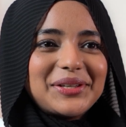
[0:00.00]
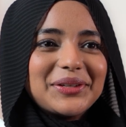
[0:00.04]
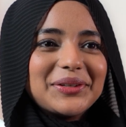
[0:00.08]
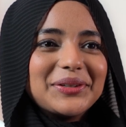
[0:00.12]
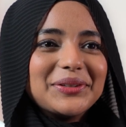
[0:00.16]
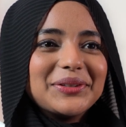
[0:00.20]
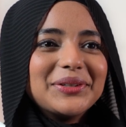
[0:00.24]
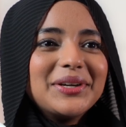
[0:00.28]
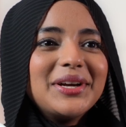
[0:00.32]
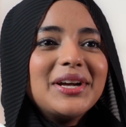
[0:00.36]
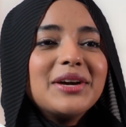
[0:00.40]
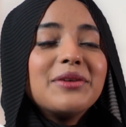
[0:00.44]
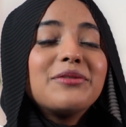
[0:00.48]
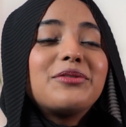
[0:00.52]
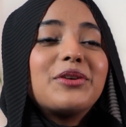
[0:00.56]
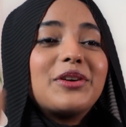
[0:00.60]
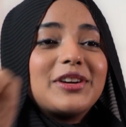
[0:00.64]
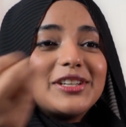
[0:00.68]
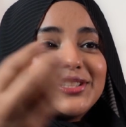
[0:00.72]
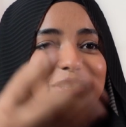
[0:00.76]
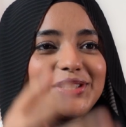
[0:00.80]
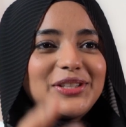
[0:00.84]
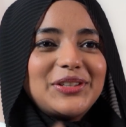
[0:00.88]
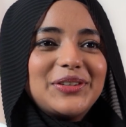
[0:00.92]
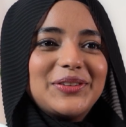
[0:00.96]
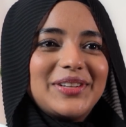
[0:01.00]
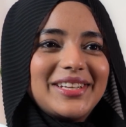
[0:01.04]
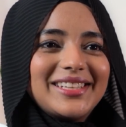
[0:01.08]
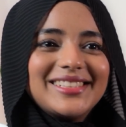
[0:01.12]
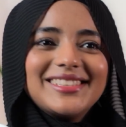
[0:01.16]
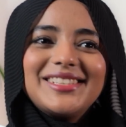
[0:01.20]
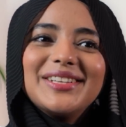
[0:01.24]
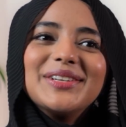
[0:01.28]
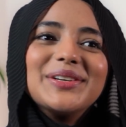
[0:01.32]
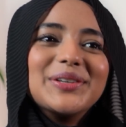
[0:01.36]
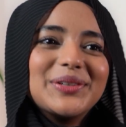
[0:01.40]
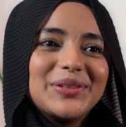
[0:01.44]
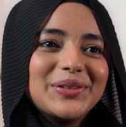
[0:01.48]
to for a
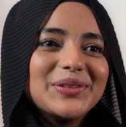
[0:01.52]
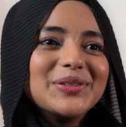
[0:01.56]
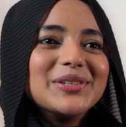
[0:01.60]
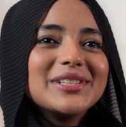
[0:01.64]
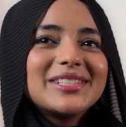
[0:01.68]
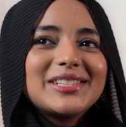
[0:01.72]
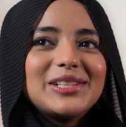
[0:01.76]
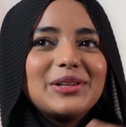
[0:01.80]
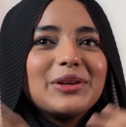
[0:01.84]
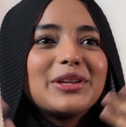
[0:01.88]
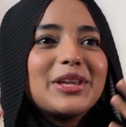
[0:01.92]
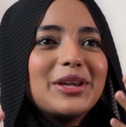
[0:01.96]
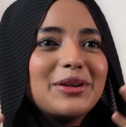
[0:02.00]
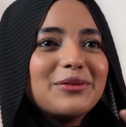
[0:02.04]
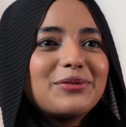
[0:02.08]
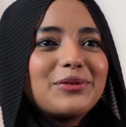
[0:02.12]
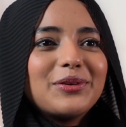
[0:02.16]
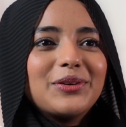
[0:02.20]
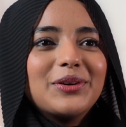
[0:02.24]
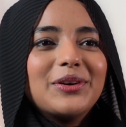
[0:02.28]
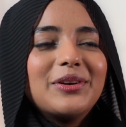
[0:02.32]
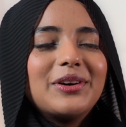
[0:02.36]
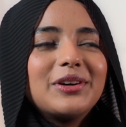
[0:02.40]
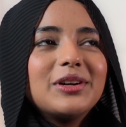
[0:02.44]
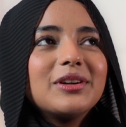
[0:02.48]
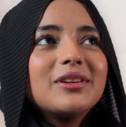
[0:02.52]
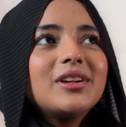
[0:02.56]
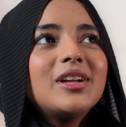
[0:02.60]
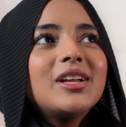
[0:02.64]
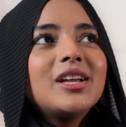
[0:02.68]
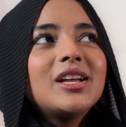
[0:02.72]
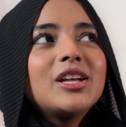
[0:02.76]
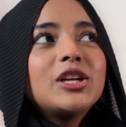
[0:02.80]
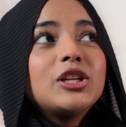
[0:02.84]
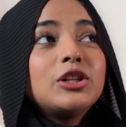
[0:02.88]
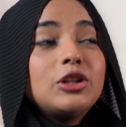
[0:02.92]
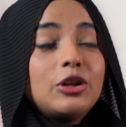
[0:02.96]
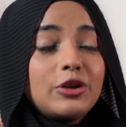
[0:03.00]
student who is looking
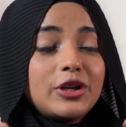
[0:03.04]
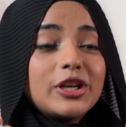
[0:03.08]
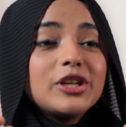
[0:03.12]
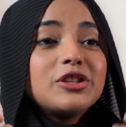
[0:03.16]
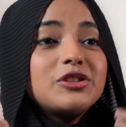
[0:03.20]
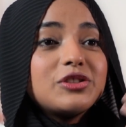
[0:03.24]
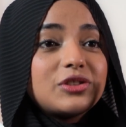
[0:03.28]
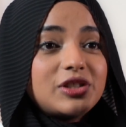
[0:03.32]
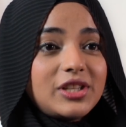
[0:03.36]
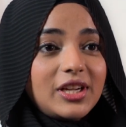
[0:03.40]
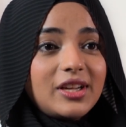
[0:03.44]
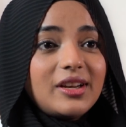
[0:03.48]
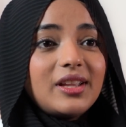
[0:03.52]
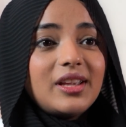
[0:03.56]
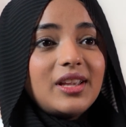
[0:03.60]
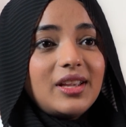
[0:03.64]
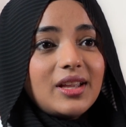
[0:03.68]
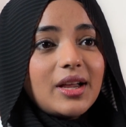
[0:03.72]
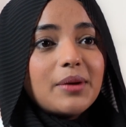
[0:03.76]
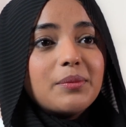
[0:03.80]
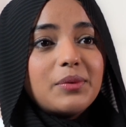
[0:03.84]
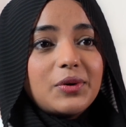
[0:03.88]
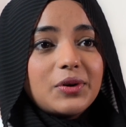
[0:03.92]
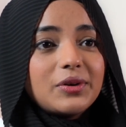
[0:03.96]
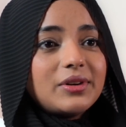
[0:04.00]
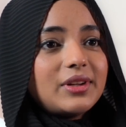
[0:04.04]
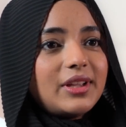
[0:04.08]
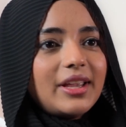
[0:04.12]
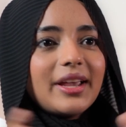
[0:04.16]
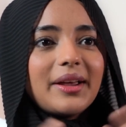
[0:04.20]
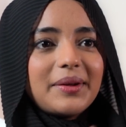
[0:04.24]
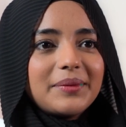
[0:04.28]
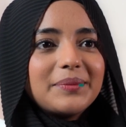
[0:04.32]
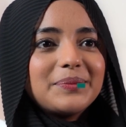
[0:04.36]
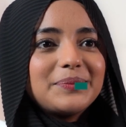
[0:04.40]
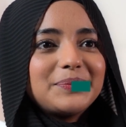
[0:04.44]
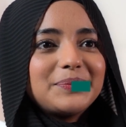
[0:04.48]
to study abroad. Yeah.